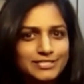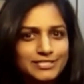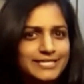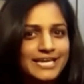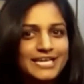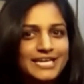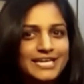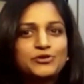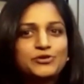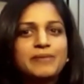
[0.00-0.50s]

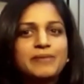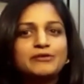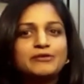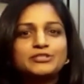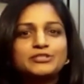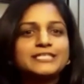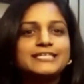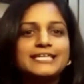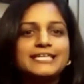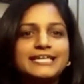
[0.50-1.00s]
telling you about
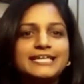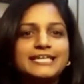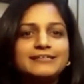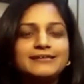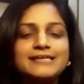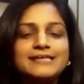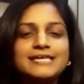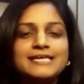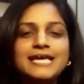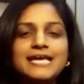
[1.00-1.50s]
earlier.
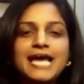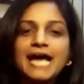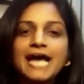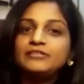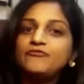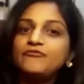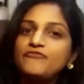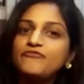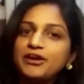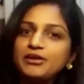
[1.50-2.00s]
And
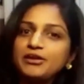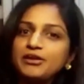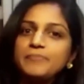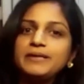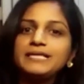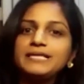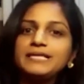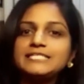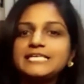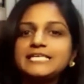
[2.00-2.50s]
the
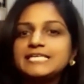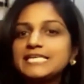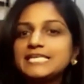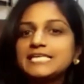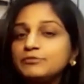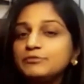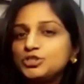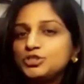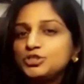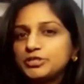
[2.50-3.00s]
variability in
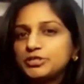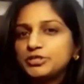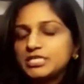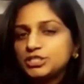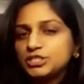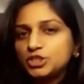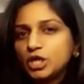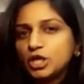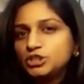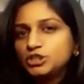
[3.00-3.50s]
chemistry is
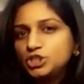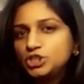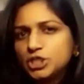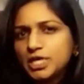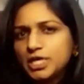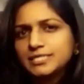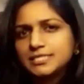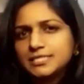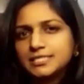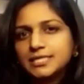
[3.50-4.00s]
not
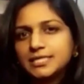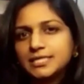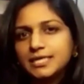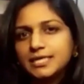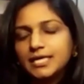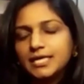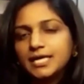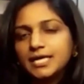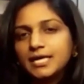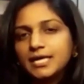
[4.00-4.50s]
just
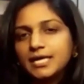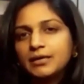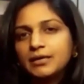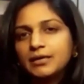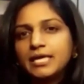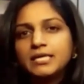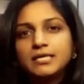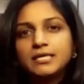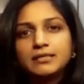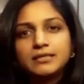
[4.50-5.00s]

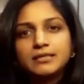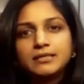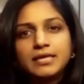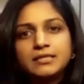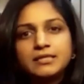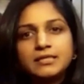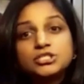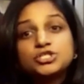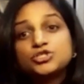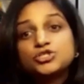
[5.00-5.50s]
in
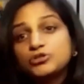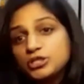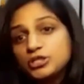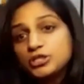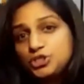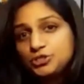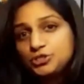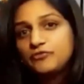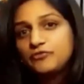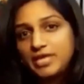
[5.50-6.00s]
the
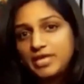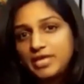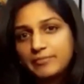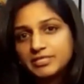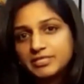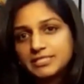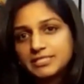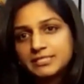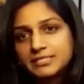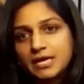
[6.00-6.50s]
structure of the
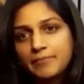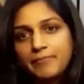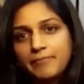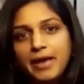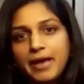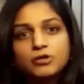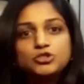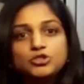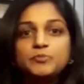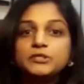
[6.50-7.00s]
emitted
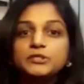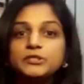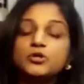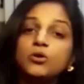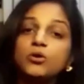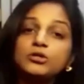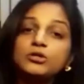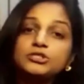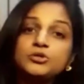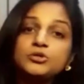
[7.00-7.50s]
compounds, but
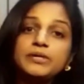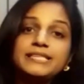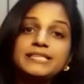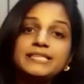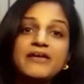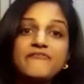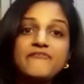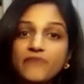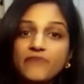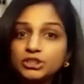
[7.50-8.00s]
also in
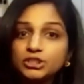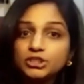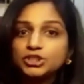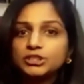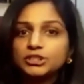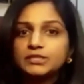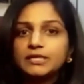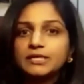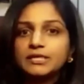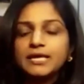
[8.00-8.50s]
their
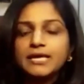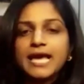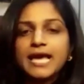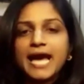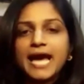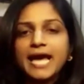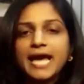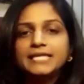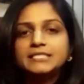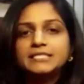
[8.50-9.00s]
function.
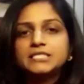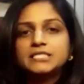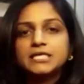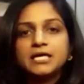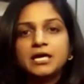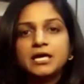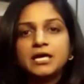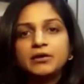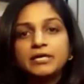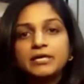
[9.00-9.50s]
And
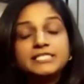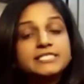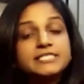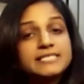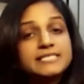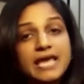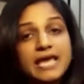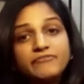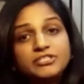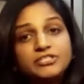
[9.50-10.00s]
it is
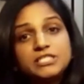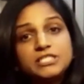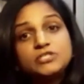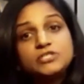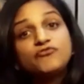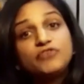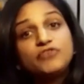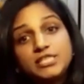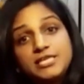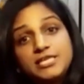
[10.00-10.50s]
evident
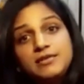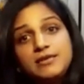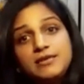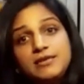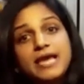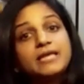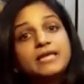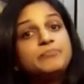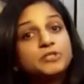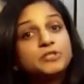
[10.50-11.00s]
within
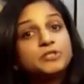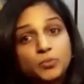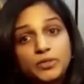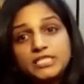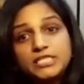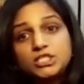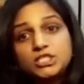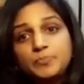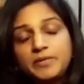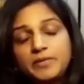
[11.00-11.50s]
and between
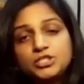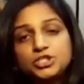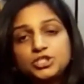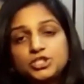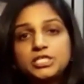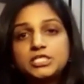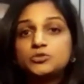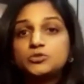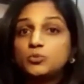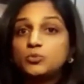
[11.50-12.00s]

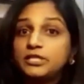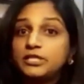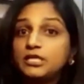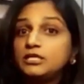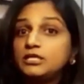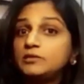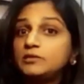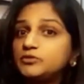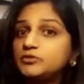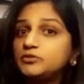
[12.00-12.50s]
species, within
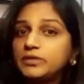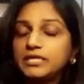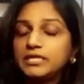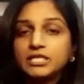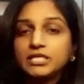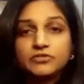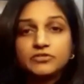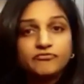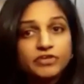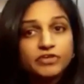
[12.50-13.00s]
and between
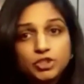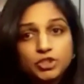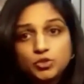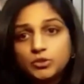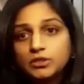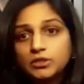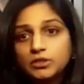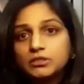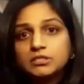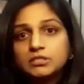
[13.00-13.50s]

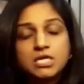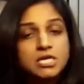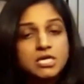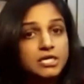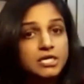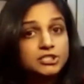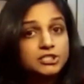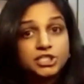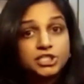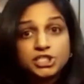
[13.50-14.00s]
individuals,
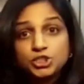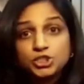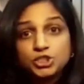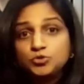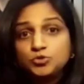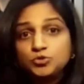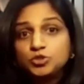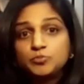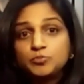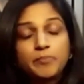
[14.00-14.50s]

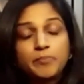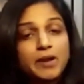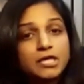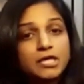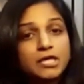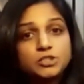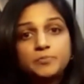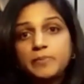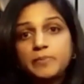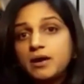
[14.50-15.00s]
tissues,
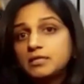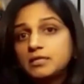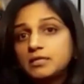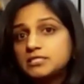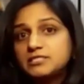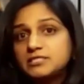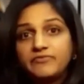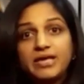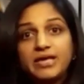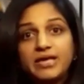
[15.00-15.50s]
plant parts,
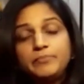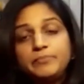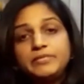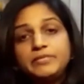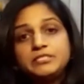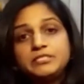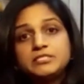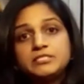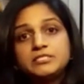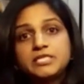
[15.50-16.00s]

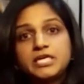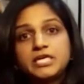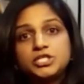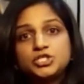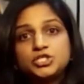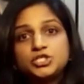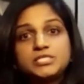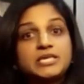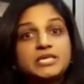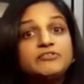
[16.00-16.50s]
developmental
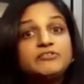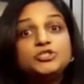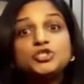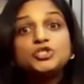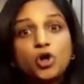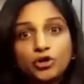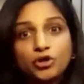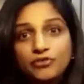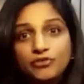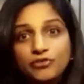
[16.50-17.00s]
stages, even
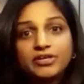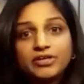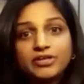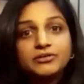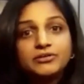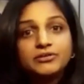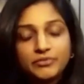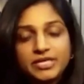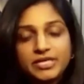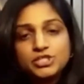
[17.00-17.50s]
geographical
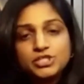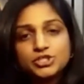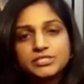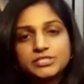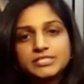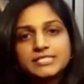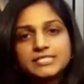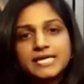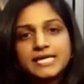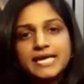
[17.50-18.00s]

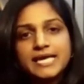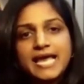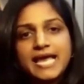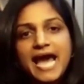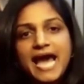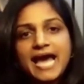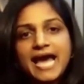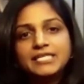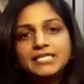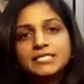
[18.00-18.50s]
regions.
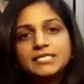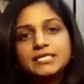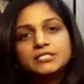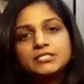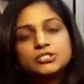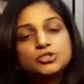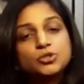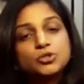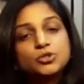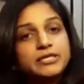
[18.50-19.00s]
And
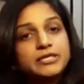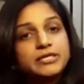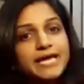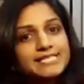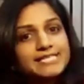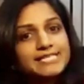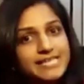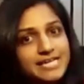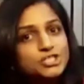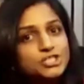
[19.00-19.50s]
so the
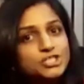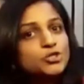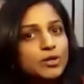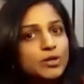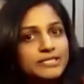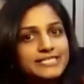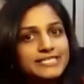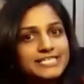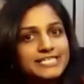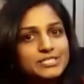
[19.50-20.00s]
essential
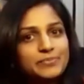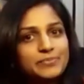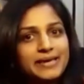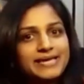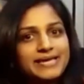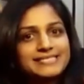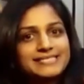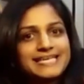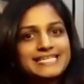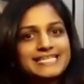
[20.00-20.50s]
oil
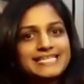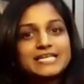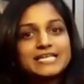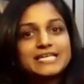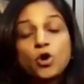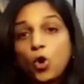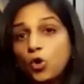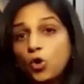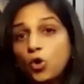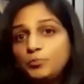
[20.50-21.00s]
database is an
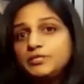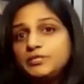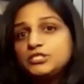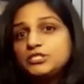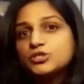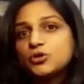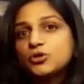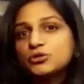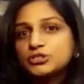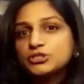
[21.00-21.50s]
open
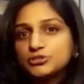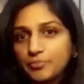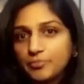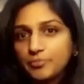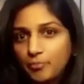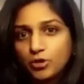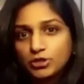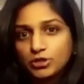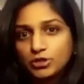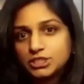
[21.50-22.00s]
source
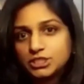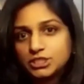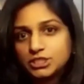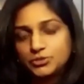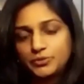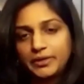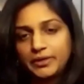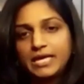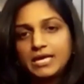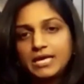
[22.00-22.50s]

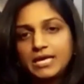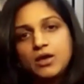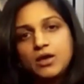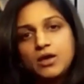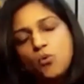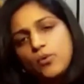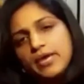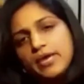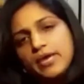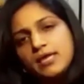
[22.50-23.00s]
repository
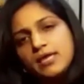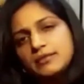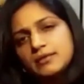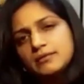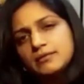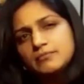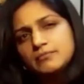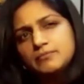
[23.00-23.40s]
with